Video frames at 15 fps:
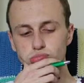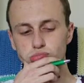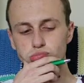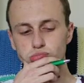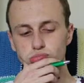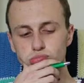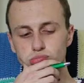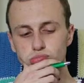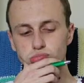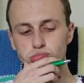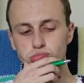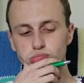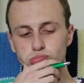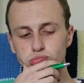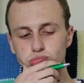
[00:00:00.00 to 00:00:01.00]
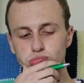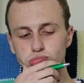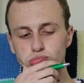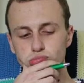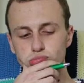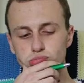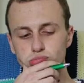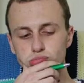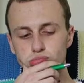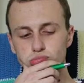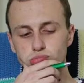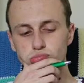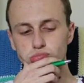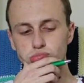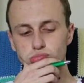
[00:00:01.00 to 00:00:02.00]
Don Knotts,
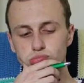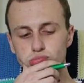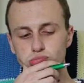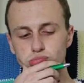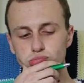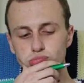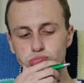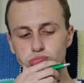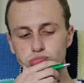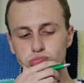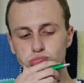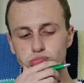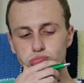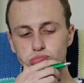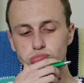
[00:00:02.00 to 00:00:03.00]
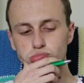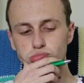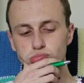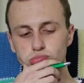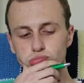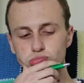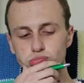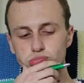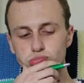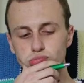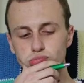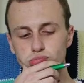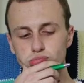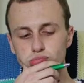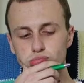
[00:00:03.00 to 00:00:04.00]
I'd be so
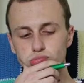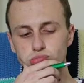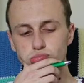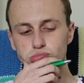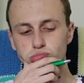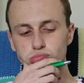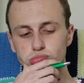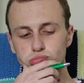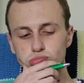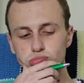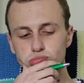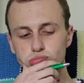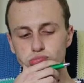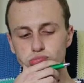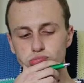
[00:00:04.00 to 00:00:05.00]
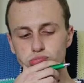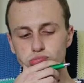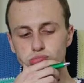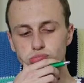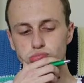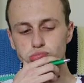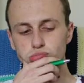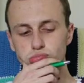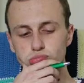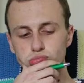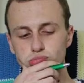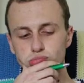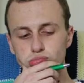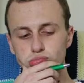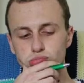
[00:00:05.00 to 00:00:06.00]
happy, and the world would be a better place.
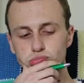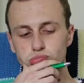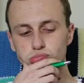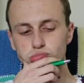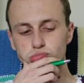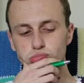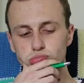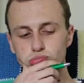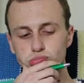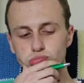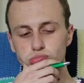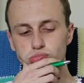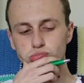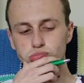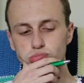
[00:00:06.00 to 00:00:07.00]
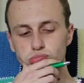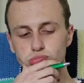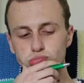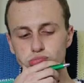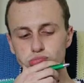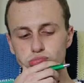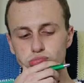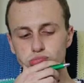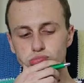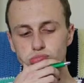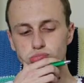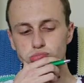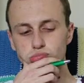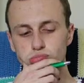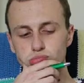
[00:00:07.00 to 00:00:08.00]
Oh man, Jimmy Stewart,
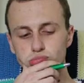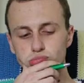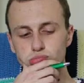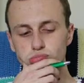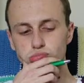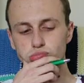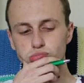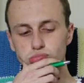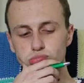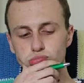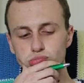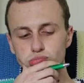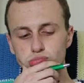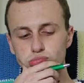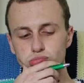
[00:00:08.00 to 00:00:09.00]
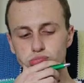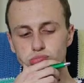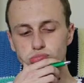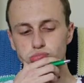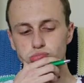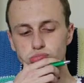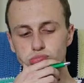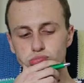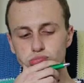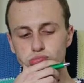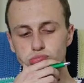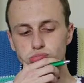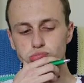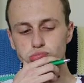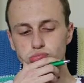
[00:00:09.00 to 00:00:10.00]
easily my favorite actor of all
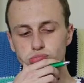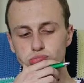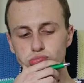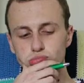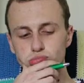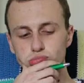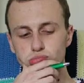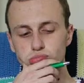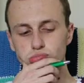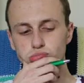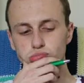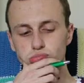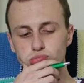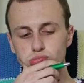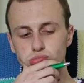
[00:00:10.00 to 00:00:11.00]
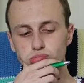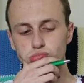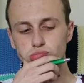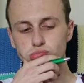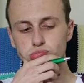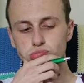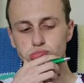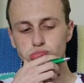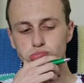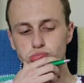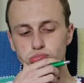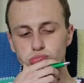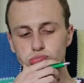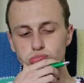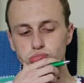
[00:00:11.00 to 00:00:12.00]
time. James Stewart,
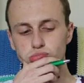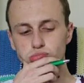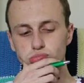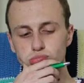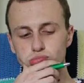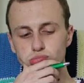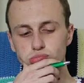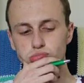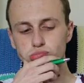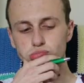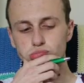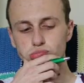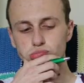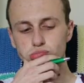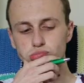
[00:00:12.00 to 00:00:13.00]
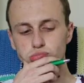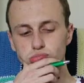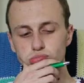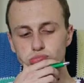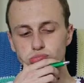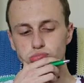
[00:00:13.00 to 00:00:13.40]
he is so cool.